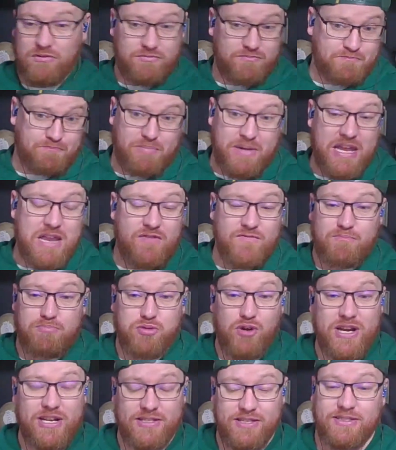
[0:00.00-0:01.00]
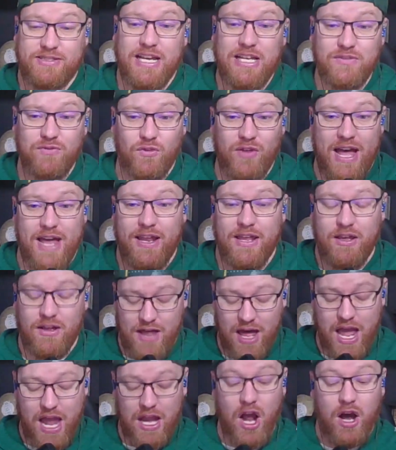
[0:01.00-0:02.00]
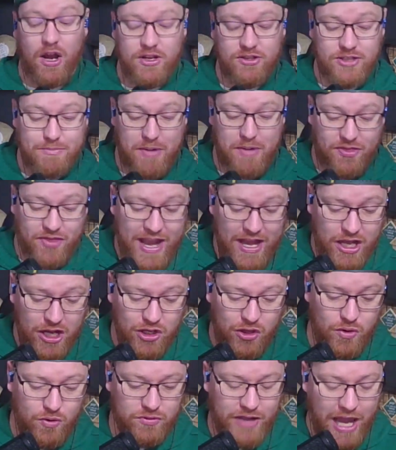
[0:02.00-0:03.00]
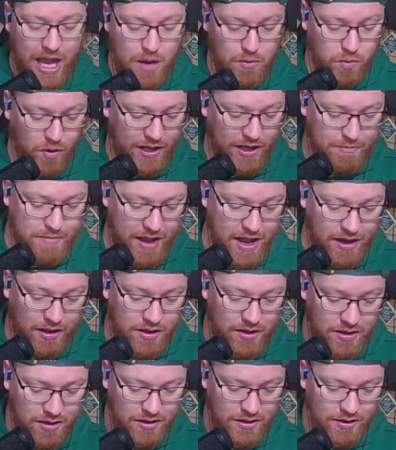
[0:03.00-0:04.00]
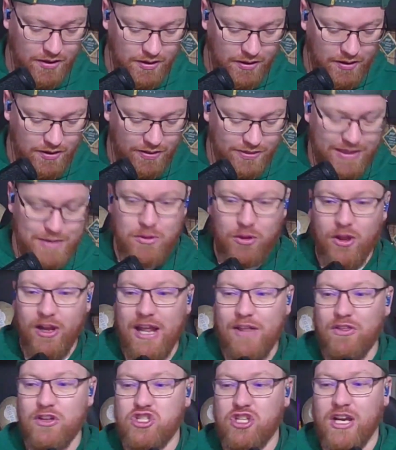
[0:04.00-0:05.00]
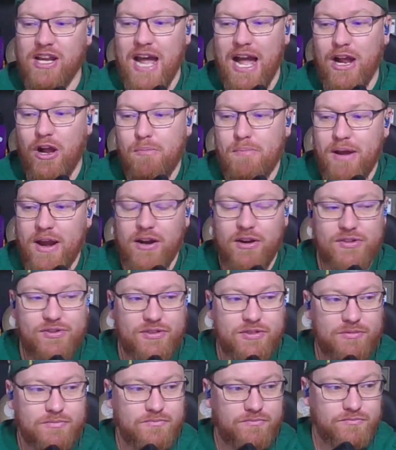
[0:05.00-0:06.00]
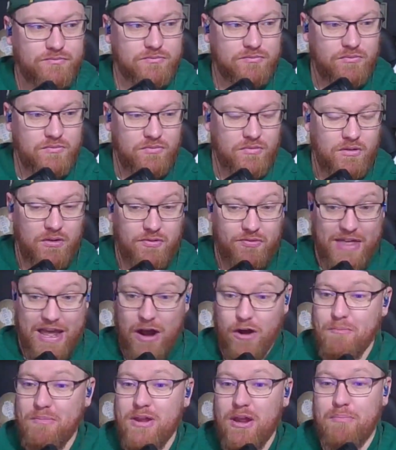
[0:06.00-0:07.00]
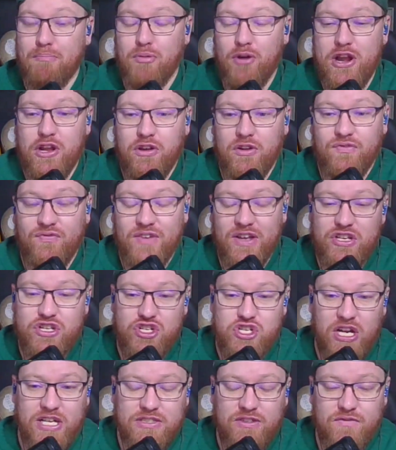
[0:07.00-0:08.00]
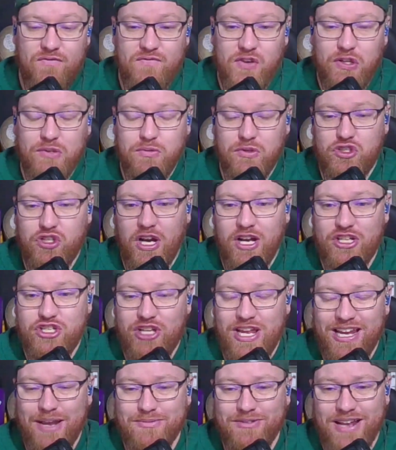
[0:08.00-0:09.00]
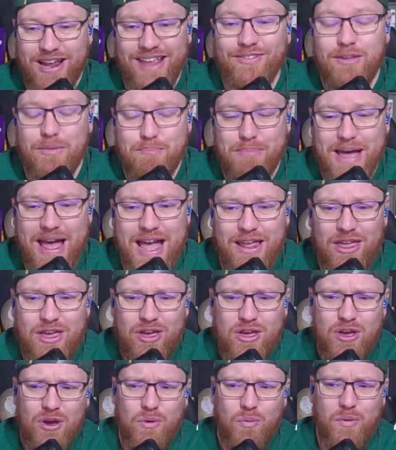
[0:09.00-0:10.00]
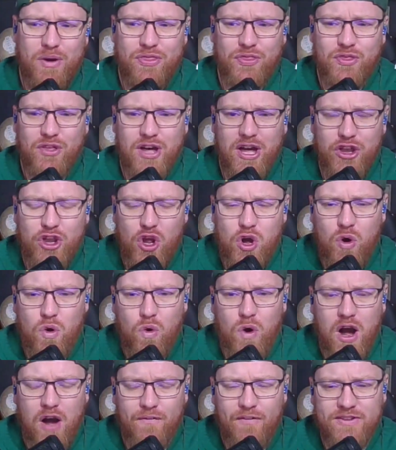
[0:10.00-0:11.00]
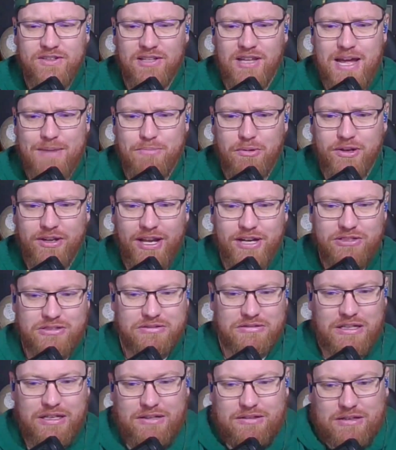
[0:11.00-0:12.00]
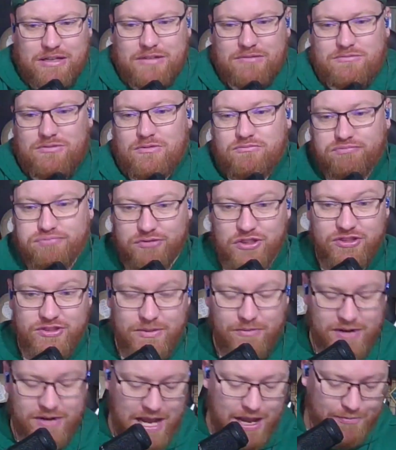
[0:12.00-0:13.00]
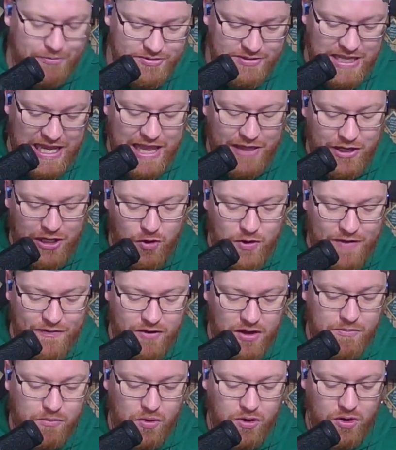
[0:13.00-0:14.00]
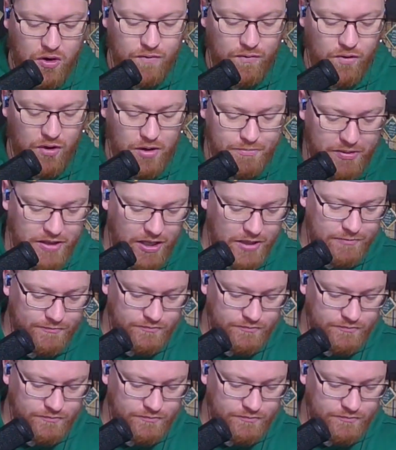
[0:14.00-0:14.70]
being pretty successful at it, like, honestly, but they could use a running back. Even look at the Chicago Bears. That would be a pretty good fit. Justin Fields with Josh Jacobs in the back with no offensive line protection. We'll see what happens. They do have the number one overall pick.